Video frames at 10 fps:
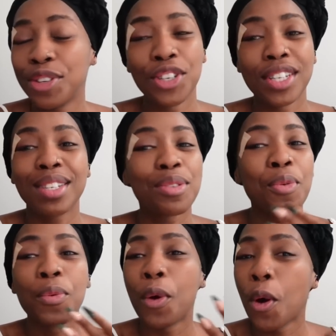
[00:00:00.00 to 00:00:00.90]
to just
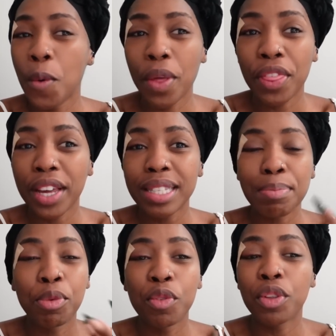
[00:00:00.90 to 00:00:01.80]
roll with it,
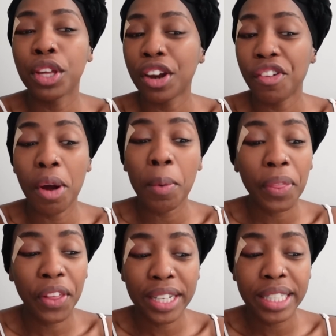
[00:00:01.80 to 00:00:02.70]
move with it, and rock
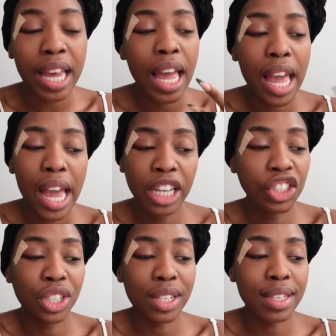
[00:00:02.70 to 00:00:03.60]
with it,
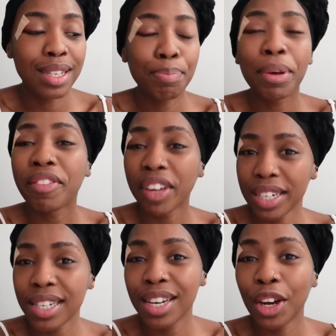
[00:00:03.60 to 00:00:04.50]
and just
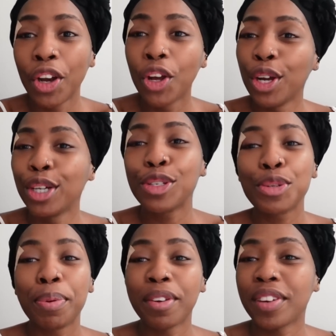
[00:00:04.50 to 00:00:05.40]
pivot, learn
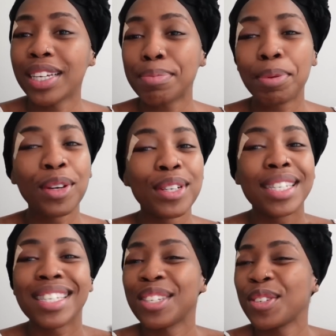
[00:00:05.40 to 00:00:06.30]
to pivot,
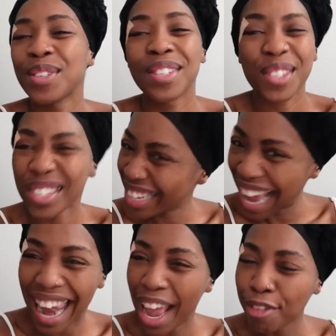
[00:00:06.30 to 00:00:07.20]
because zindos
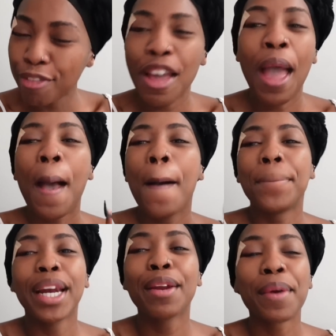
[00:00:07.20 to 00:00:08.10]
Sky life.
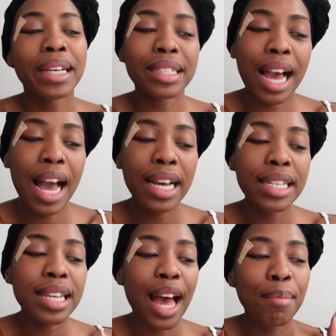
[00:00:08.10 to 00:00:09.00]
But anyways,
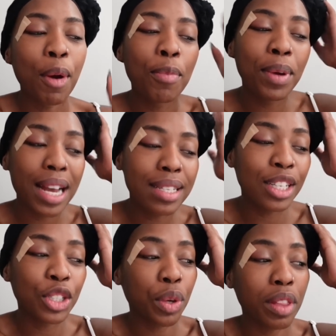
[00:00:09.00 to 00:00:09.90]
guys, I hope you guys
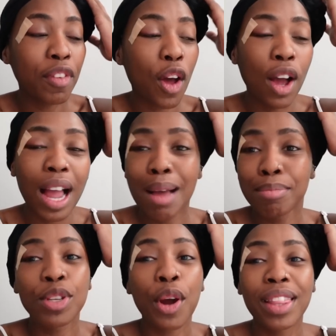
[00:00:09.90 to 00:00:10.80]
did enjoy the vlog.
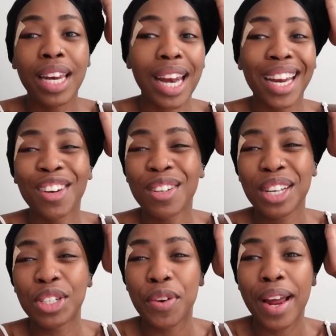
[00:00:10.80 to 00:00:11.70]
I'm sorry that it ended on
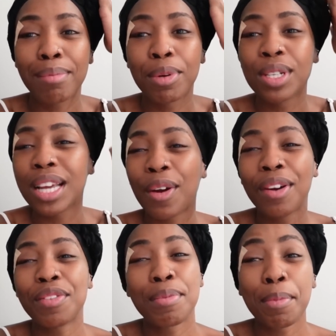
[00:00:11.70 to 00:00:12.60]
such a random note. I don't
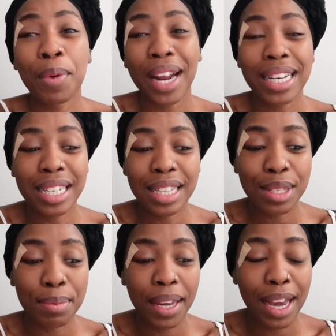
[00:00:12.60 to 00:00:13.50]
even remember what I did
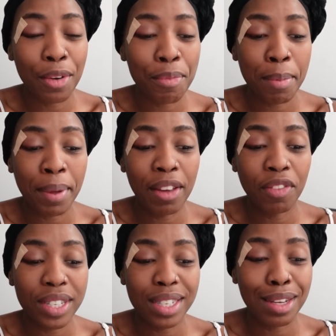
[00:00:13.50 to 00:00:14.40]
this week. I don't remember
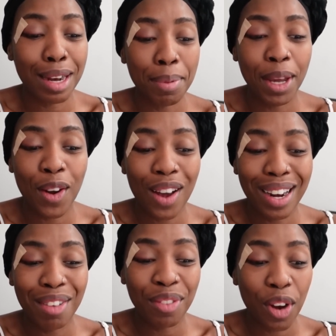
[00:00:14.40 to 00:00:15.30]
if this is going to be a long
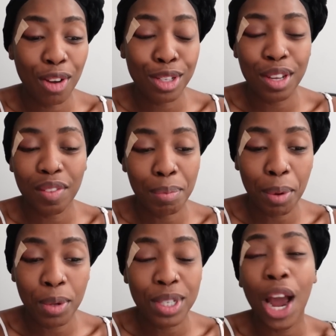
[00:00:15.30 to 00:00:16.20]
enough vlog to even
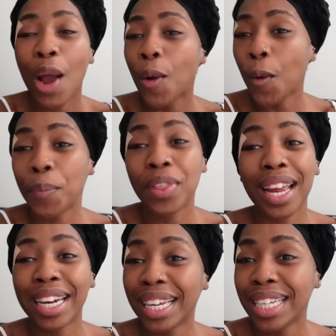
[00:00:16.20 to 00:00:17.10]
post. I hope
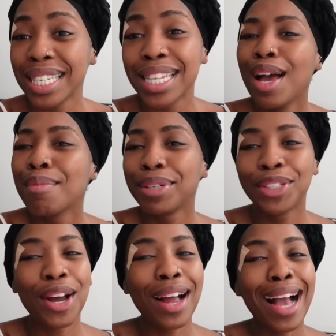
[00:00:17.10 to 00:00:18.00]
that it is.
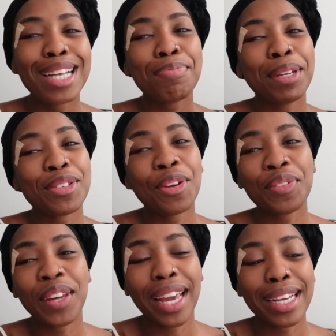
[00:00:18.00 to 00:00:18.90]
But y'all, guys, please don't
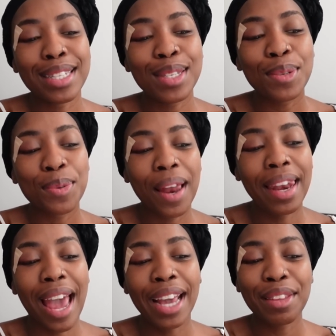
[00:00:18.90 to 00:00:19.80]
forget to
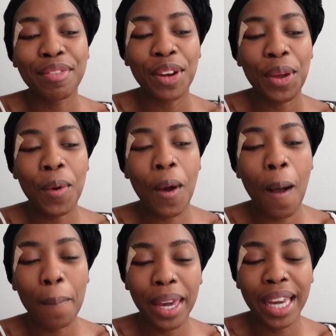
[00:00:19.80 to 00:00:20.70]
like the video,
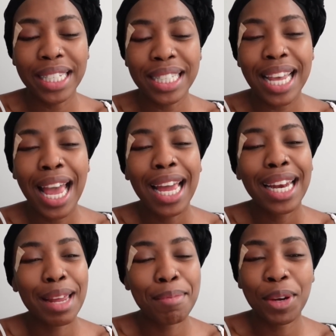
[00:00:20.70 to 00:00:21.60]
comment,
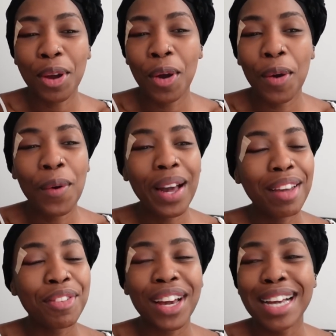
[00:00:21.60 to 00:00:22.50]
let me know
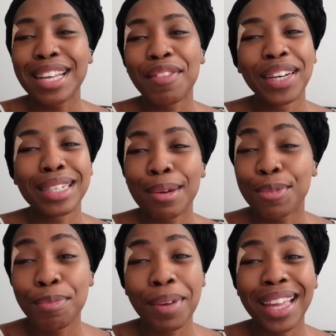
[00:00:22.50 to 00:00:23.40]
if you guys have any
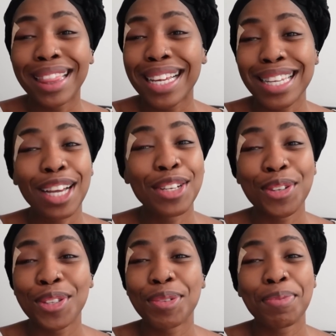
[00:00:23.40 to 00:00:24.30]
tips for me and things I can
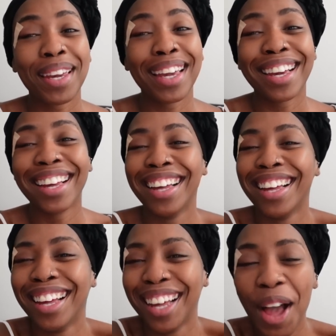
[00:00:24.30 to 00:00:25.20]
do this week
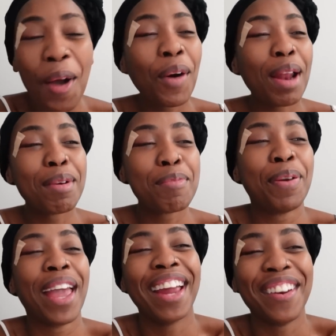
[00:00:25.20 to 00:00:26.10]
while I'm on
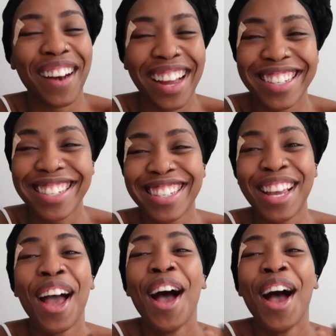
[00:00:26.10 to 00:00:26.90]
bed rest.